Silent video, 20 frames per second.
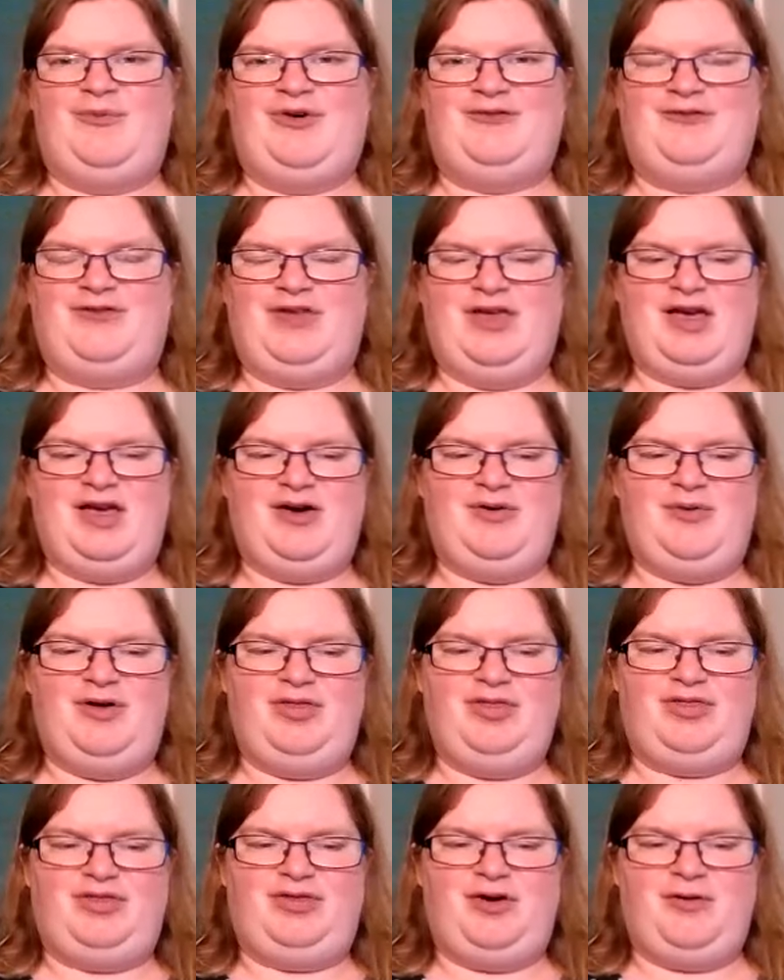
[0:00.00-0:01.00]
One finger,
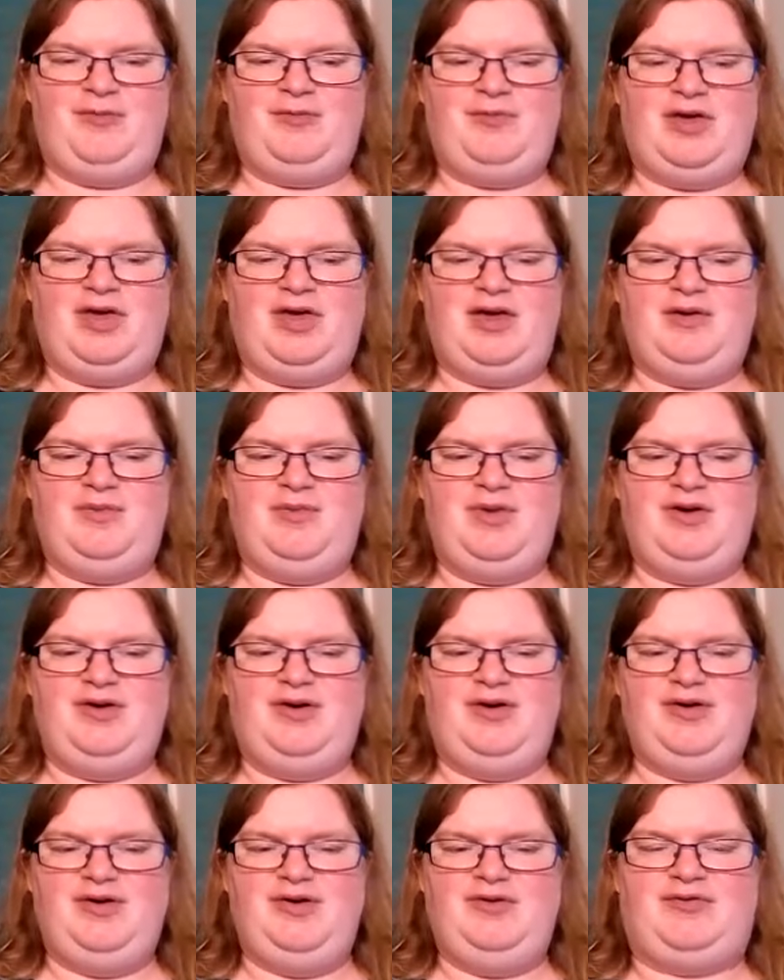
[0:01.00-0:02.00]
one thumb, keep
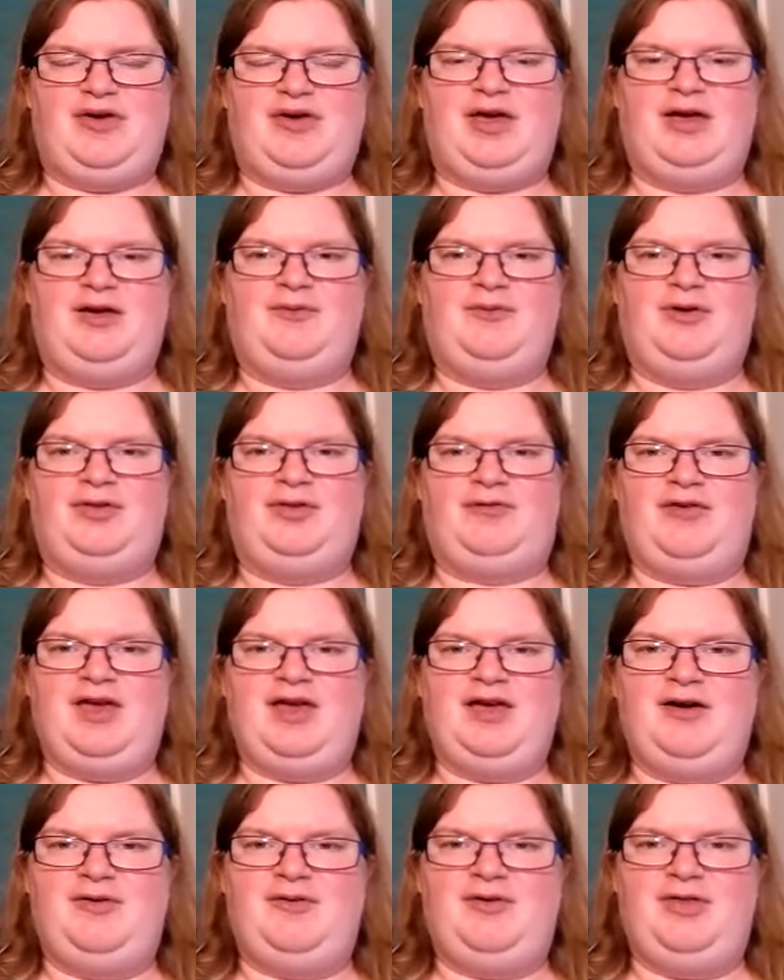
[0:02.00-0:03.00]
moving. One
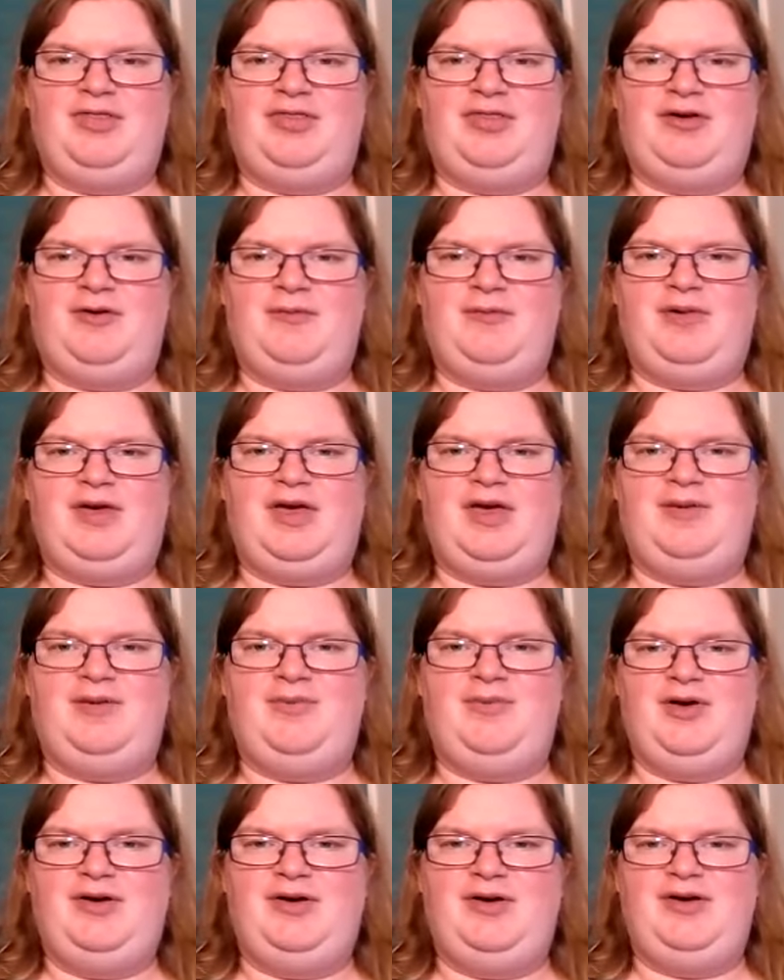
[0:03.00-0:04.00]
finger, one thumb,
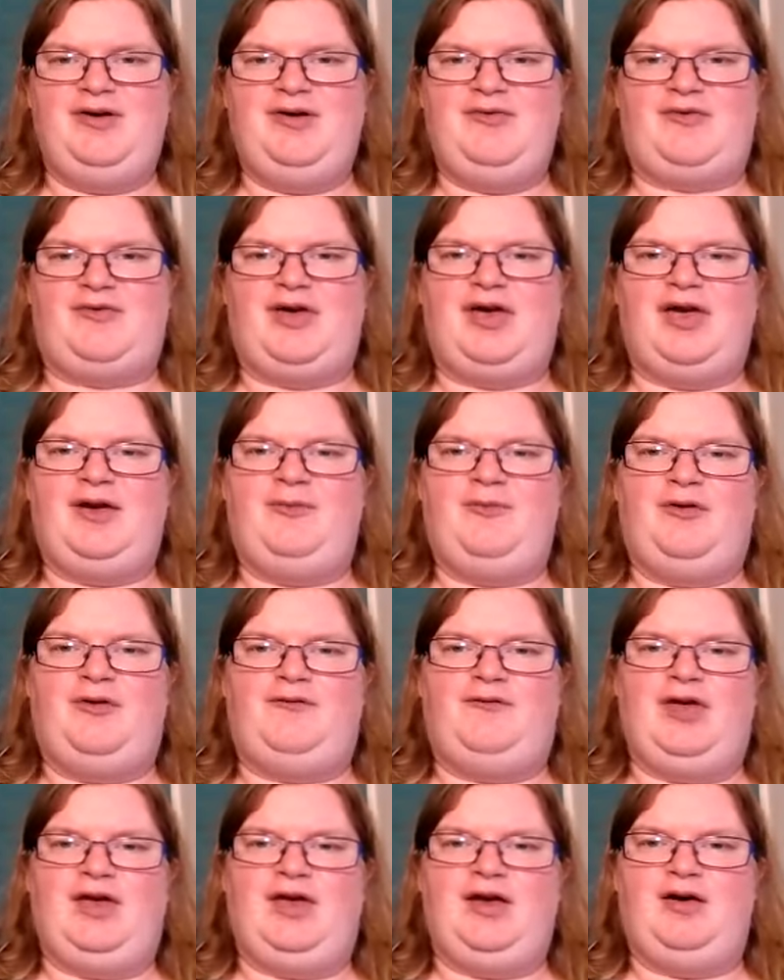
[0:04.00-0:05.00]
keep moving.
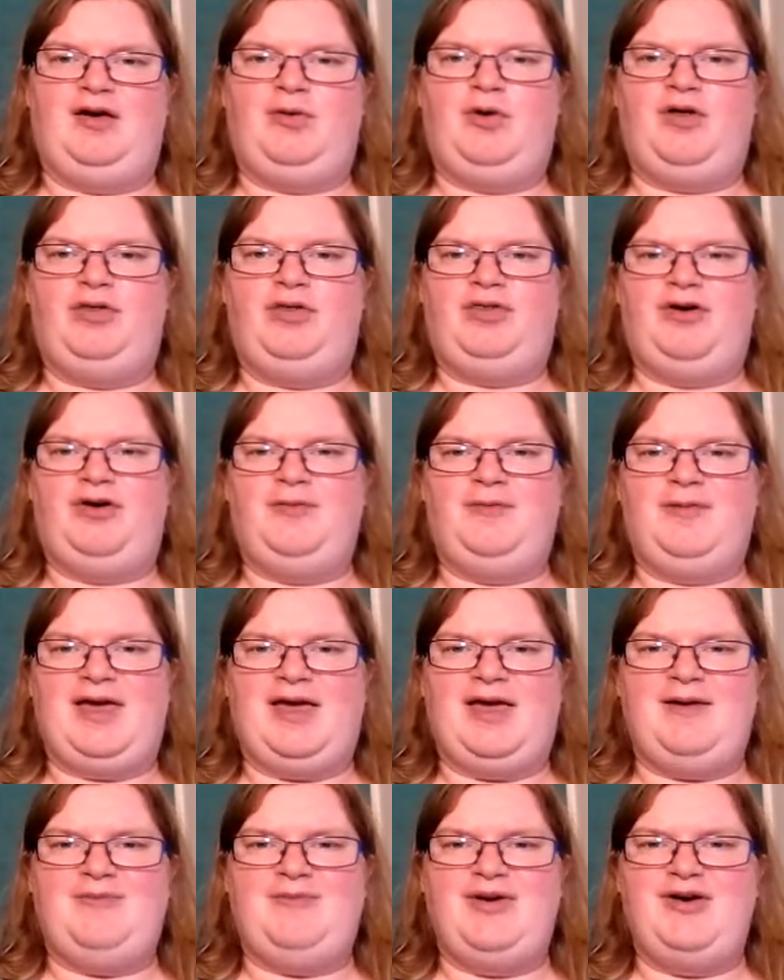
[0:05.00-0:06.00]
One finger, one thumb,
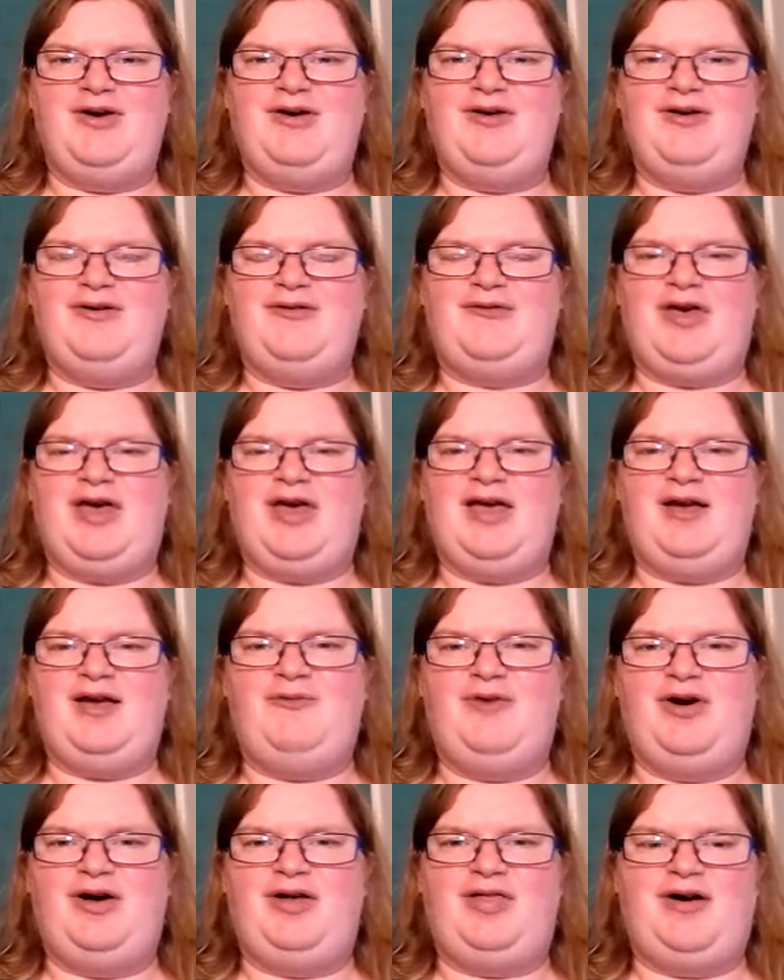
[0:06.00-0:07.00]
keep
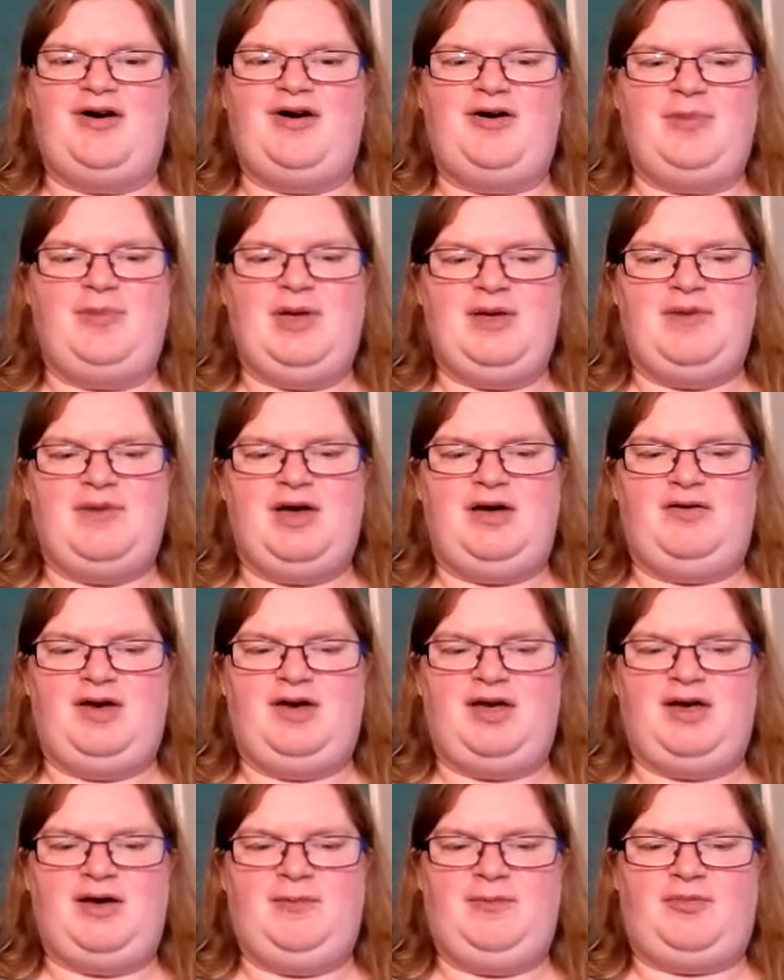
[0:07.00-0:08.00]
moving. We'll all be
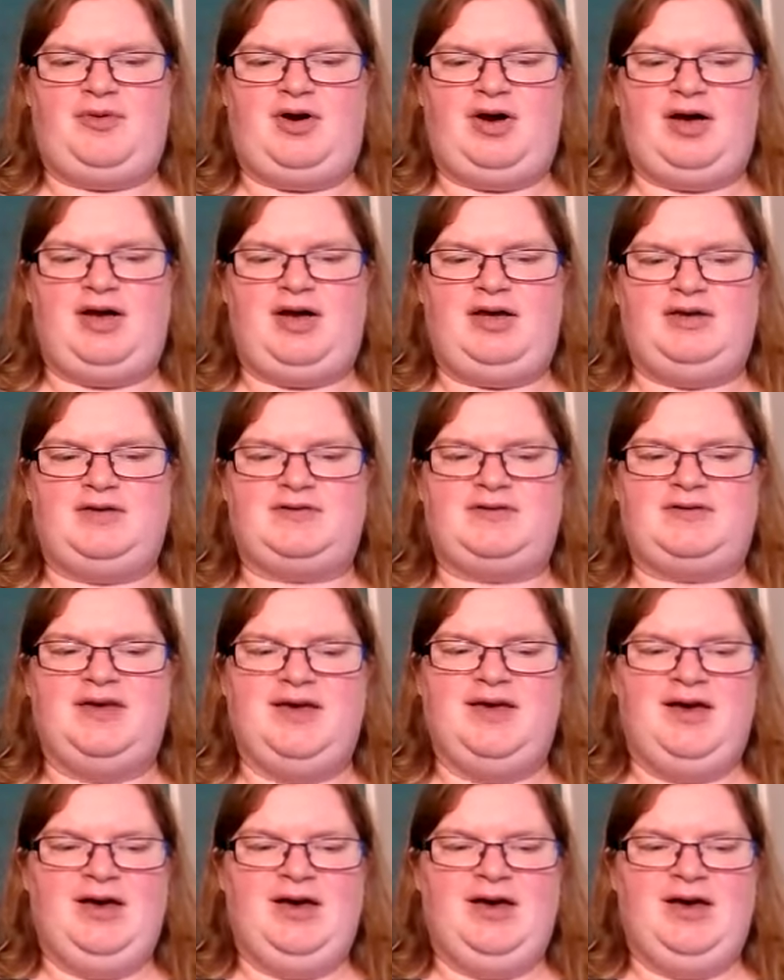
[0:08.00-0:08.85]
merry and bright.